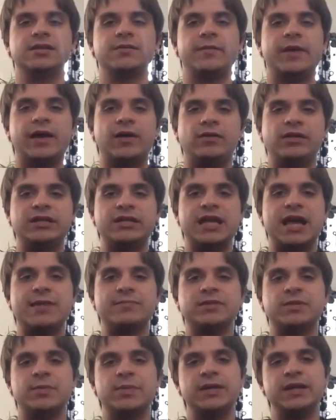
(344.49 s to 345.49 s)
My only
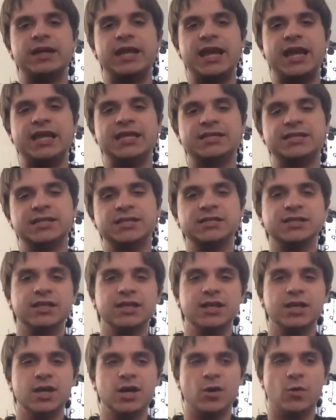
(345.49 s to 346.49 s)
time spent in Kansas
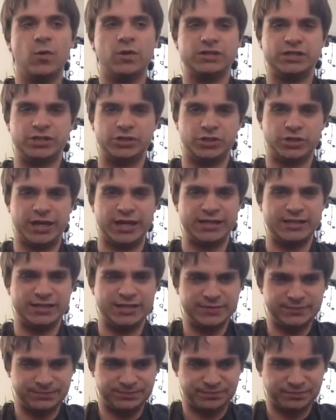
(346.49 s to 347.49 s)
was in
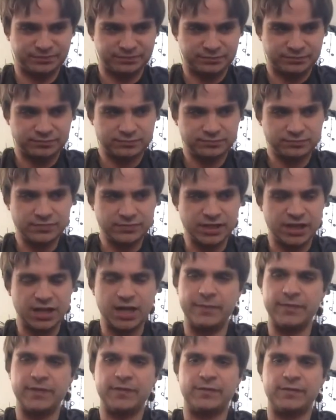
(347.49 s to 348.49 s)
transit,
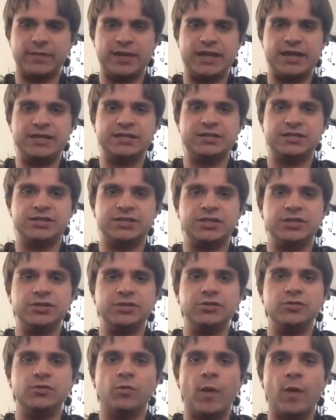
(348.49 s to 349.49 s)
coming from east
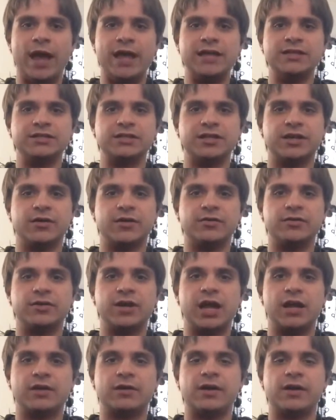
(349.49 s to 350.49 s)
to west to go to
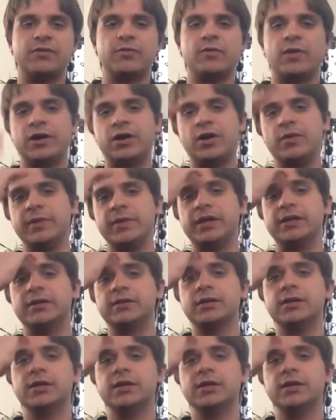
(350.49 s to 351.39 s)
Colorado and Wyoming.